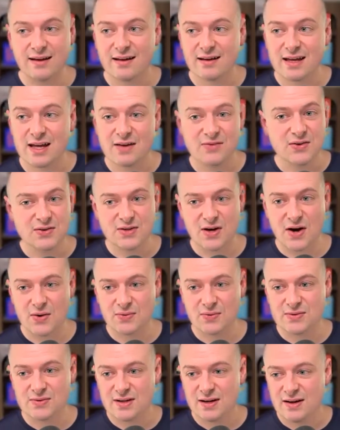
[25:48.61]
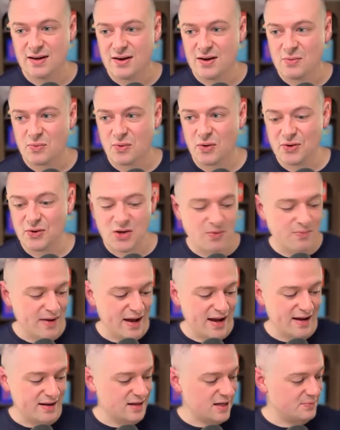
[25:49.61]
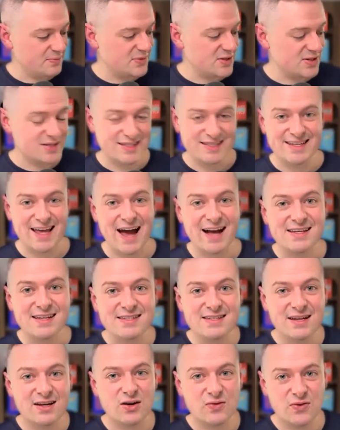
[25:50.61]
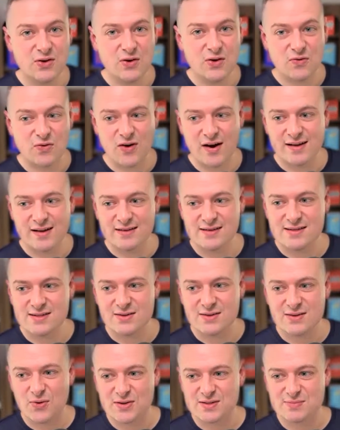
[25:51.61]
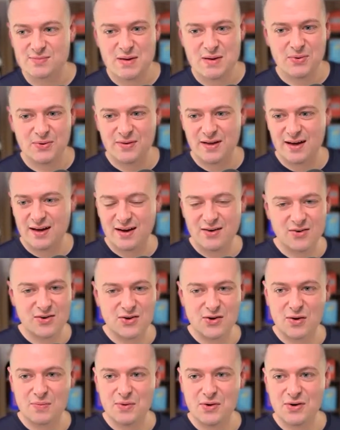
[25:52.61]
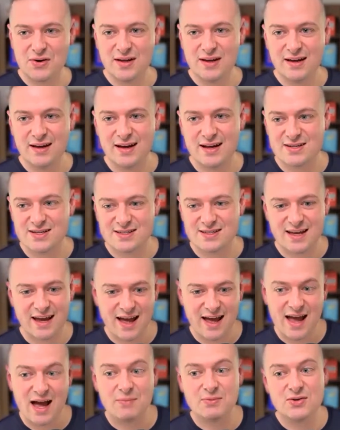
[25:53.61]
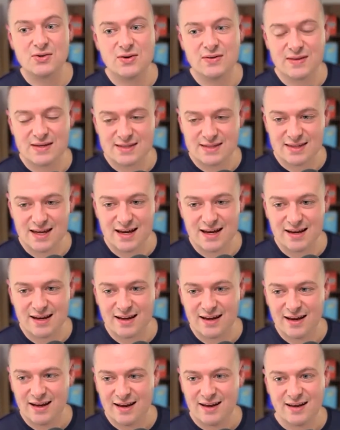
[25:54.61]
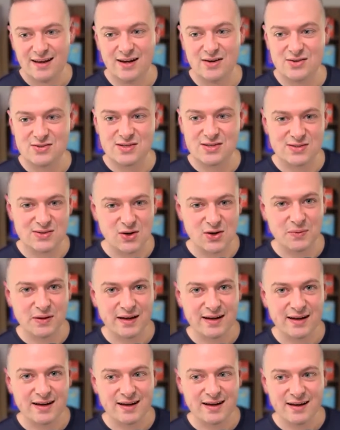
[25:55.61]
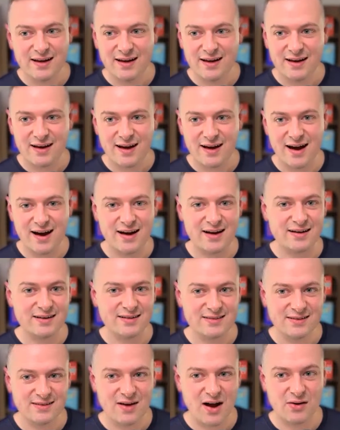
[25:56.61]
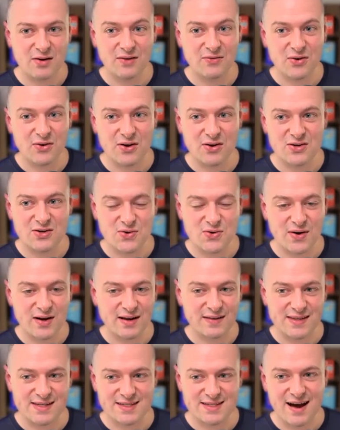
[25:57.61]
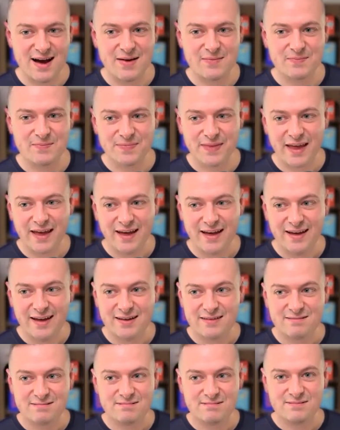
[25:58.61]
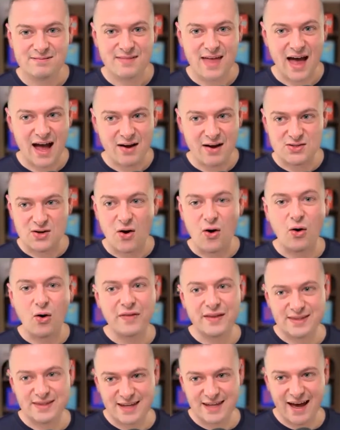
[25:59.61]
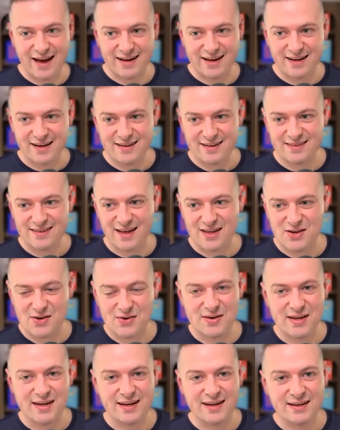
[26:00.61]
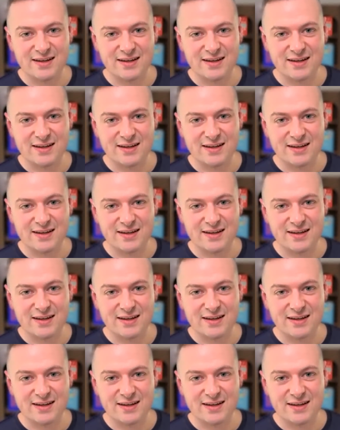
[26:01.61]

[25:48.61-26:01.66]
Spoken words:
If you don't, well, you may end up just texting a few friends or people that are in your community and just say, hey, I'm doing this thing. Here's the Zoom link. I'd love for you to join at this time. That is all the tech that you need.